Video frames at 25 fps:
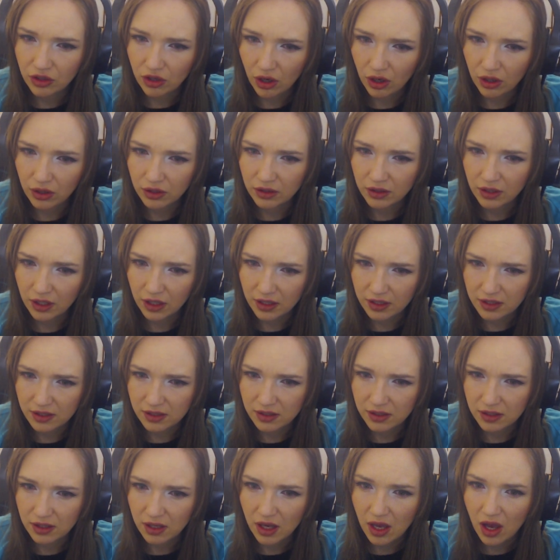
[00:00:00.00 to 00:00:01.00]

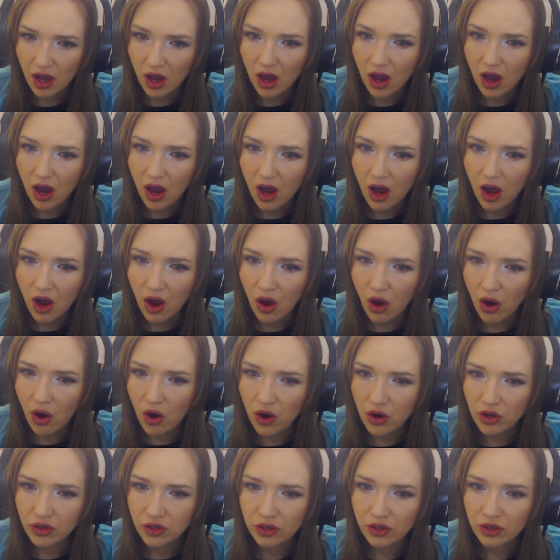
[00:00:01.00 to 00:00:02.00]
taunts
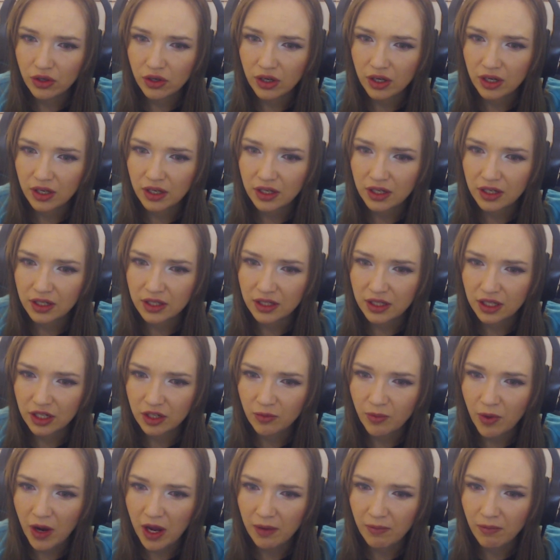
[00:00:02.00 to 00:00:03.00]
other
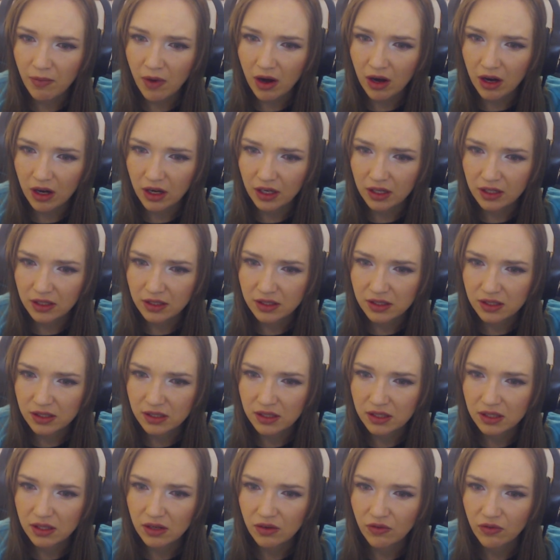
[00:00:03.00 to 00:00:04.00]
nearby
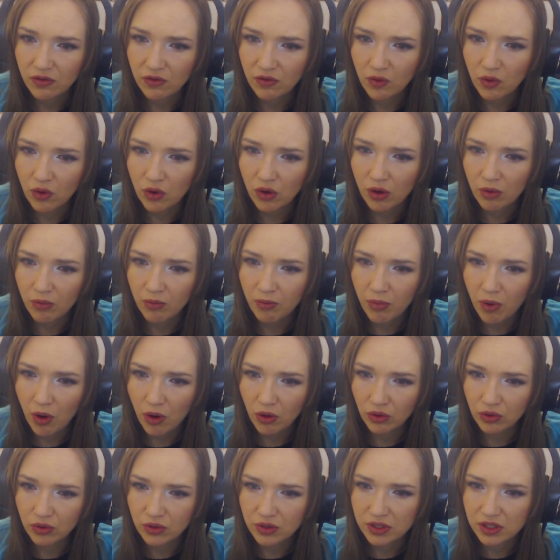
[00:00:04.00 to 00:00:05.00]
marks for
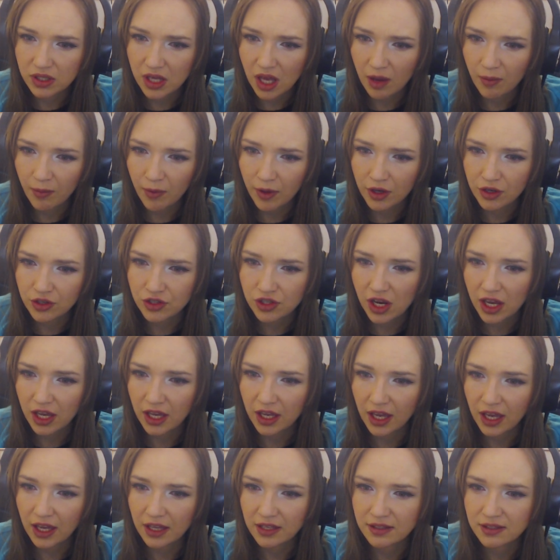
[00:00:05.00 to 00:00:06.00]
bonus damage
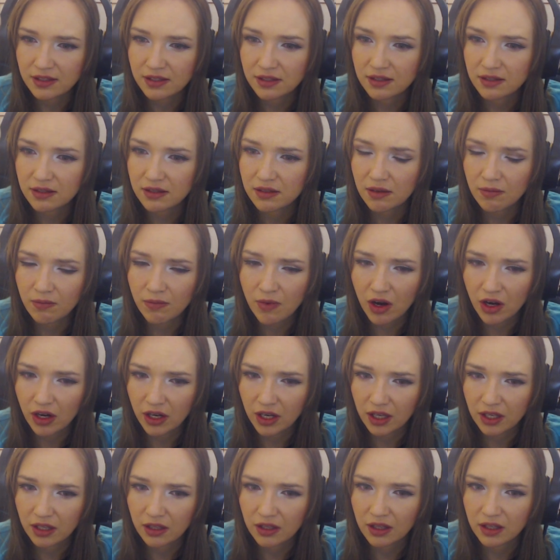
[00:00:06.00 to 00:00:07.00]
against the
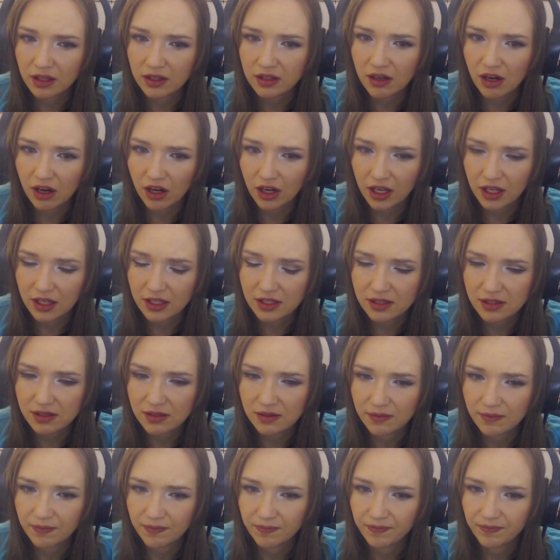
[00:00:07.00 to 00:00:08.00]
marked
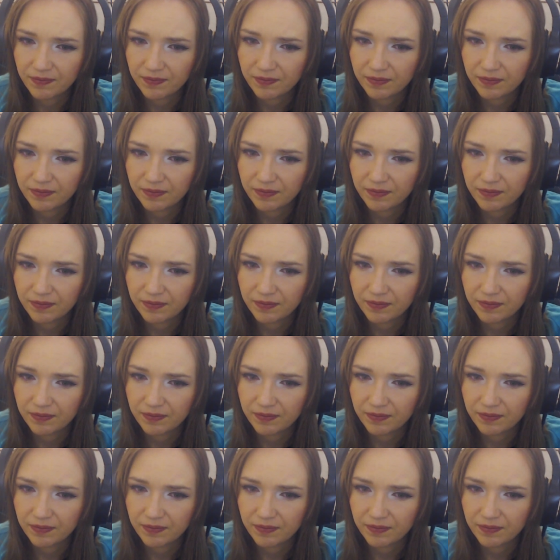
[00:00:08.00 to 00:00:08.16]
targets.